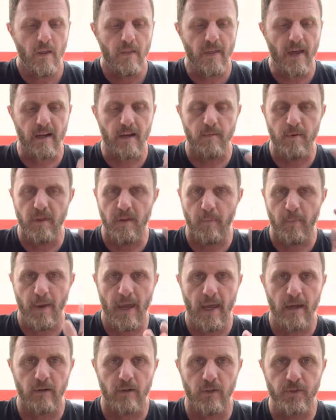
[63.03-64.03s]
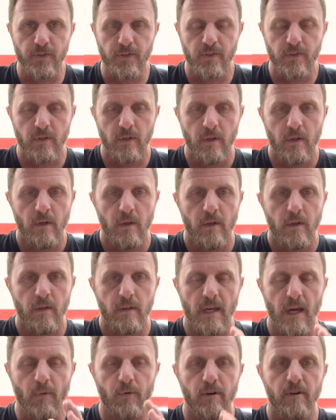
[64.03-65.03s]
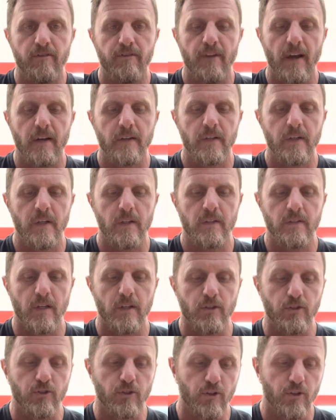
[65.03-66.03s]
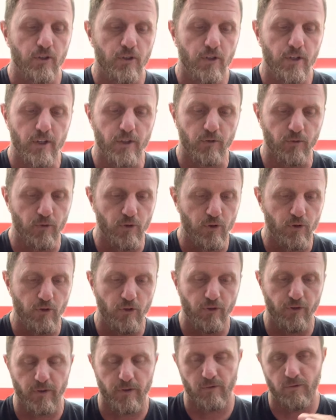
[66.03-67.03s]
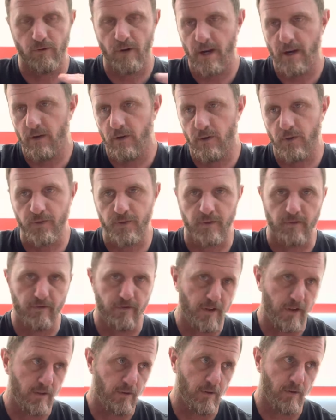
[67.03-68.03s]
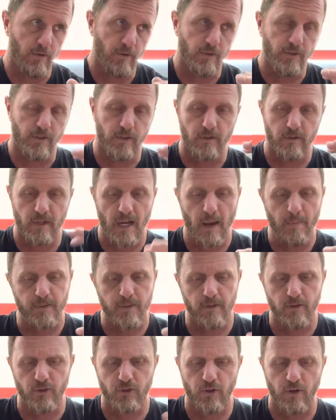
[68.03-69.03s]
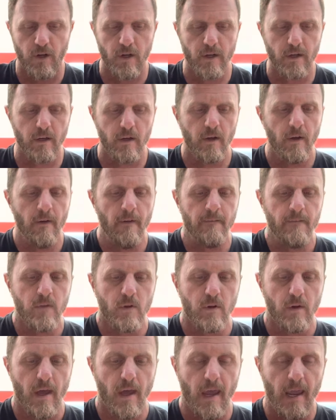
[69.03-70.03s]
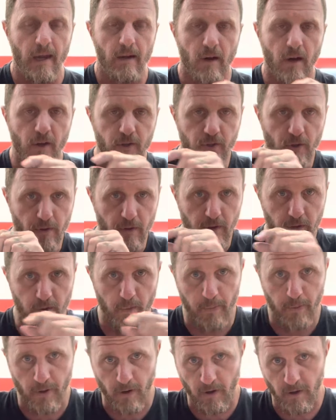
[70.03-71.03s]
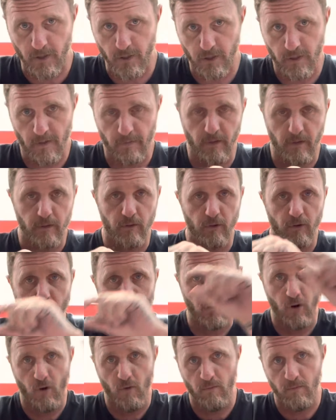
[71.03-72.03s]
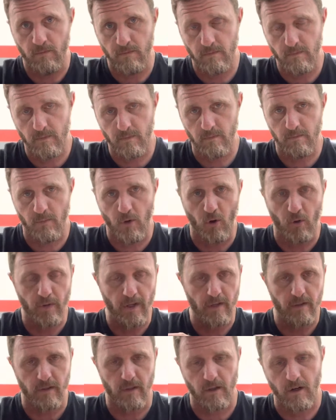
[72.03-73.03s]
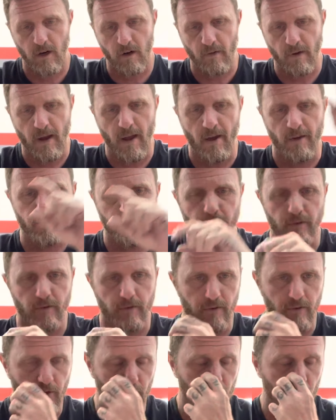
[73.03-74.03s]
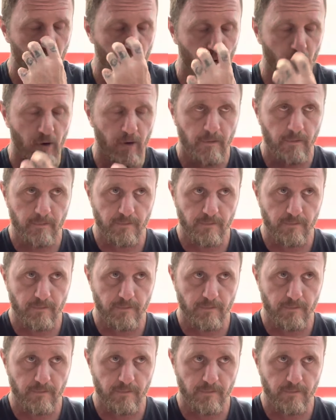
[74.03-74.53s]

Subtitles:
That could be the panels that were affected, such as your hood and roof and rails and fenders and tops of the trunk. And also the little parts. You have the little chrome moldings that go around your door.